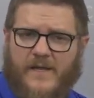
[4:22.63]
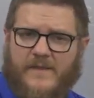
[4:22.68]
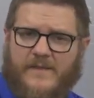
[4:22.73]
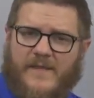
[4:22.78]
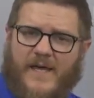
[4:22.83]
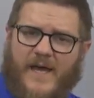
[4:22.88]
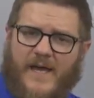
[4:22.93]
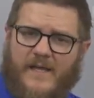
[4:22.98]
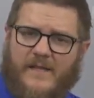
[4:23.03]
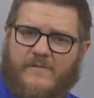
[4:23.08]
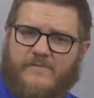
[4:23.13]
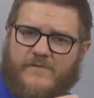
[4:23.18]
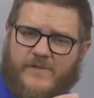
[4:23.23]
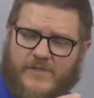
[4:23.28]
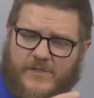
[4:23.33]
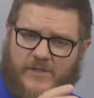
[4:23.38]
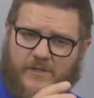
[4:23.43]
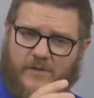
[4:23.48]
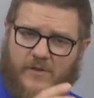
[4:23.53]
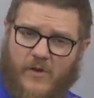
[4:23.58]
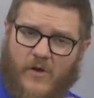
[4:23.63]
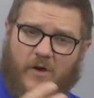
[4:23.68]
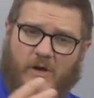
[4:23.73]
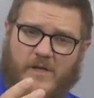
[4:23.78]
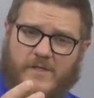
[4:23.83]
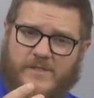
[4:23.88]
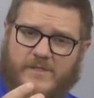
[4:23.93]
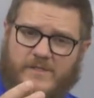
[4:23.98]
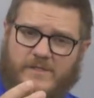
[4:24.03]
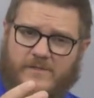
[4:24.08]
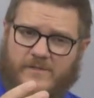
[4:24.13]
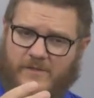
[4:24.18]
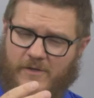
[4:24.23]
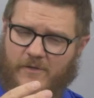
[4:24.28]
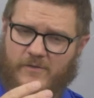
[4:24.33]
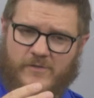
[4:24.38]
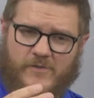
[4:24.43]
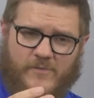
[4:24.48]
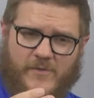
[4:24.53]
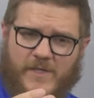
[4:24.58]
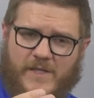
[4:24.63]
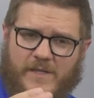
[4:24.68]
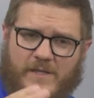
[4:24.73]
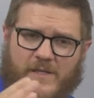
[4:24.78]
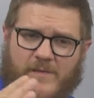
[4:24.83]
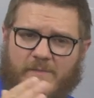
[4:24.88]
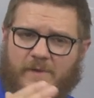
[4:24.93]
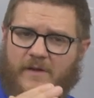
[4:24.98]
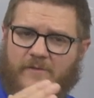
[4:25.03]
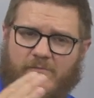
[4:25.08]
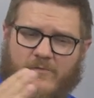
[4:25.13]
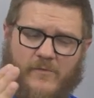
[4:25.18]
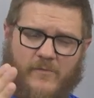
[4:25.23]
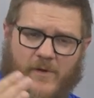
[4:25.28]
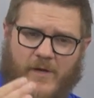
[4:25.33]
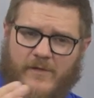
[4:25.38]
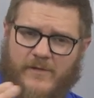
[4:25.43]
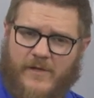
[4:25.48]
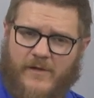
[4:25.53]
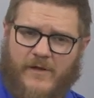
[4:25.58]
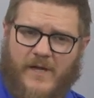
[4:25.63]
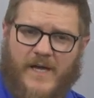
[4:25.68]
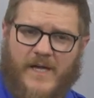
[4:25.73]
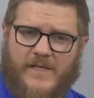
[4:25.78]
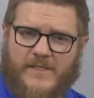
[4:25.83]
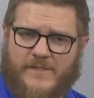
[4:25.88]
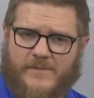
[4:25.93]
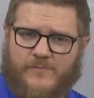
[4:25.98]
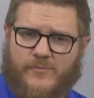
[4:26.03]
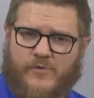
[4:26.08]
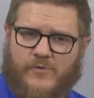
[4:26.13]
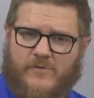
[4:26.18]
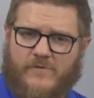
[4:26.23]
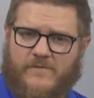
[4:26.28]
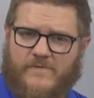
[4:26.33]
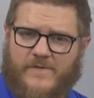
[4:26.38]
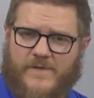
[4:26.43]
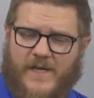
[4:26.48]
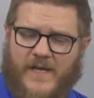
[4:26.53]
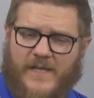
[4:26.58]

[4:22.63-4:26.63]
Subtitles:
that vision loss goes with them everywhere their eyes move,